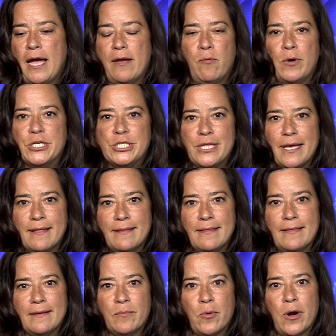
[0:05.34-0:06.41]
wish that
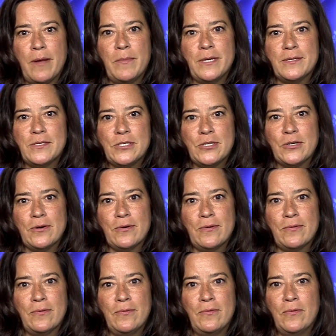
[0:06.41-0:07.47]
the Prime Minister
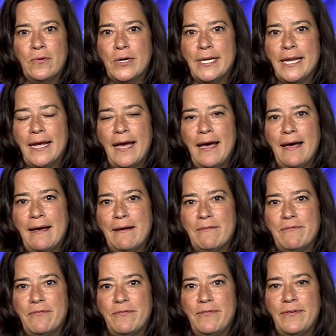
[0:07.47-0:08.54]
would have